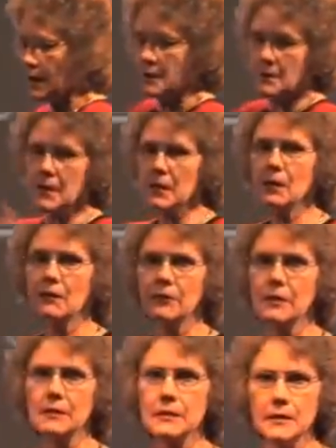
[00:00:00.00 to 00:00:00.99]
Many of
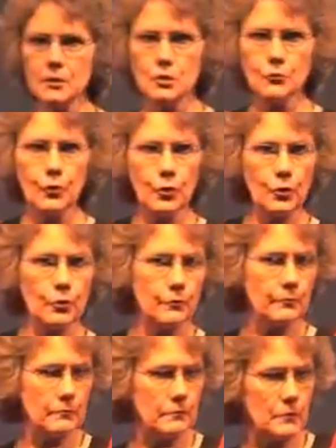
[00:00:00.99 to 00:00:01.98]
these things you've
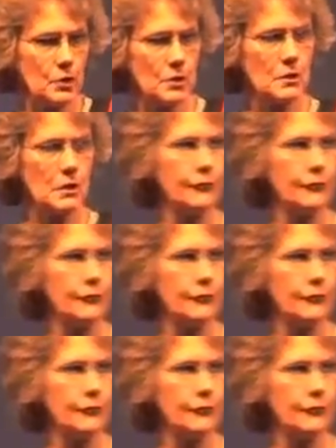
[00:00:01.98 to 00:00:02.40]
heard just